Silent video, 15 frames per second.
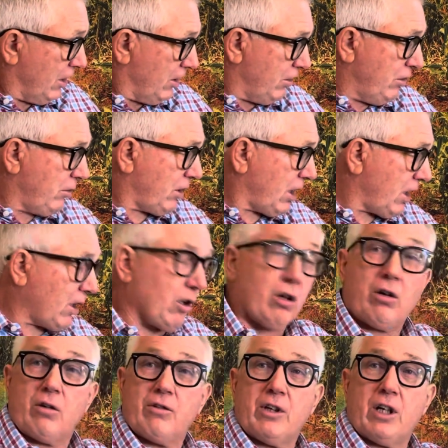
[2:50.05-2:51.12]
You cut
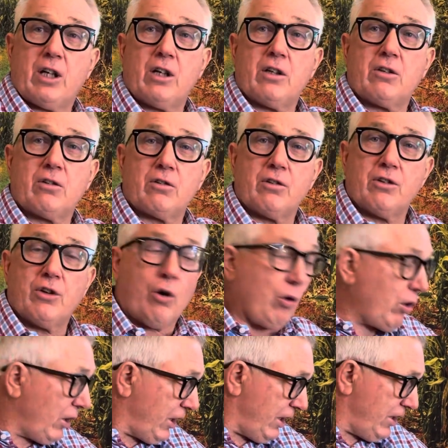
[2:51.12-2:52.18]
all the other
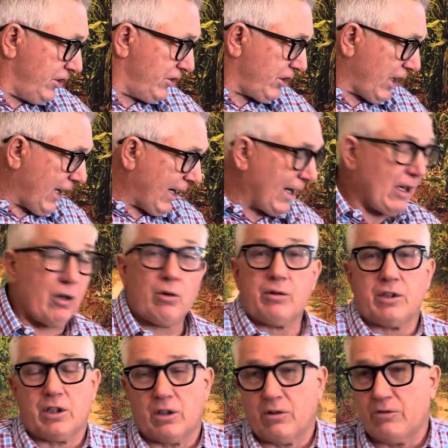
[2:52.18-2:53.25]
noise out
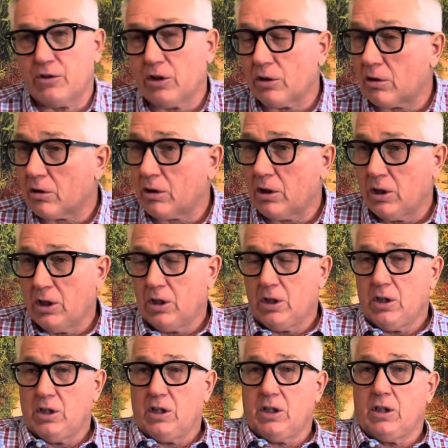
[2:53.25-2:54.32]
of your
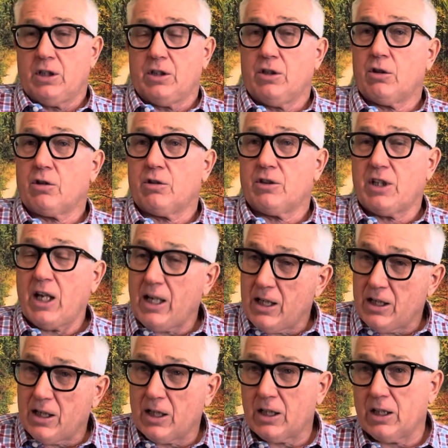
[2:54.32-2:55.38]

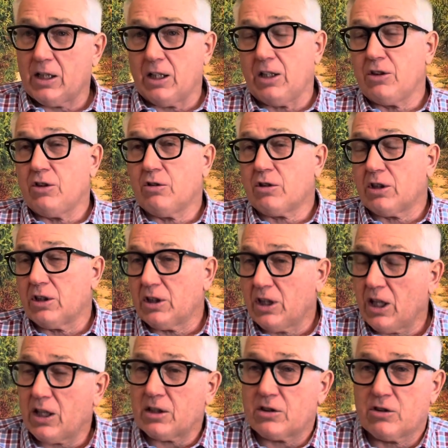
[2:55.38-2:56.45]
data and you can
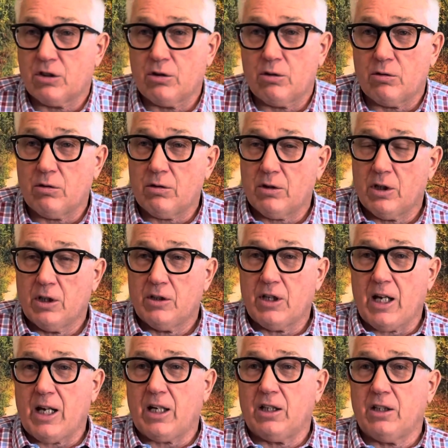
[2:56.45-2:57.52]
get to the
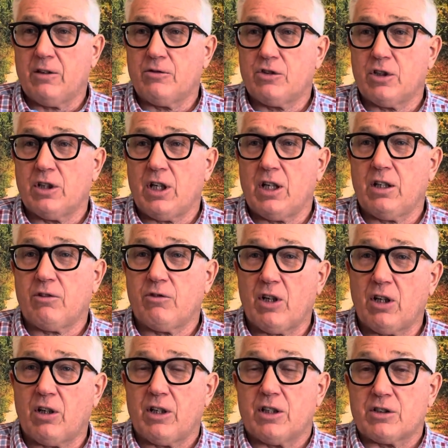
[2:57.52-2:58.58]
additive genetic
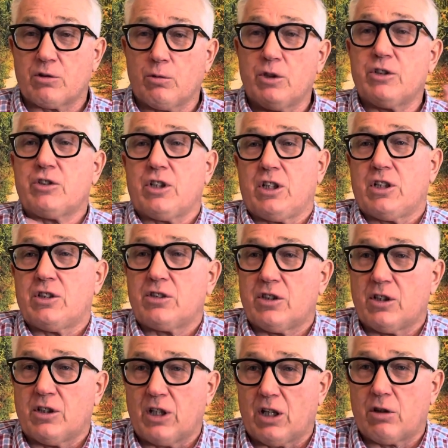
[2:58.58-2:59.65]
variance, which is the
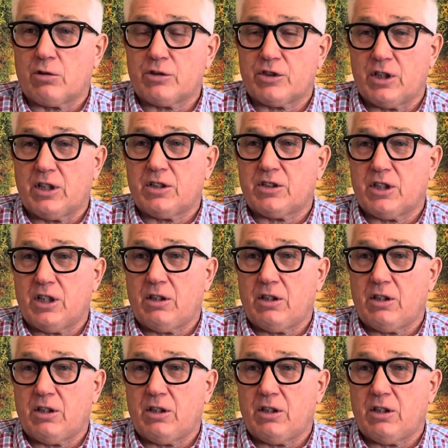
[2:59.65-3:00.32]
narrow sense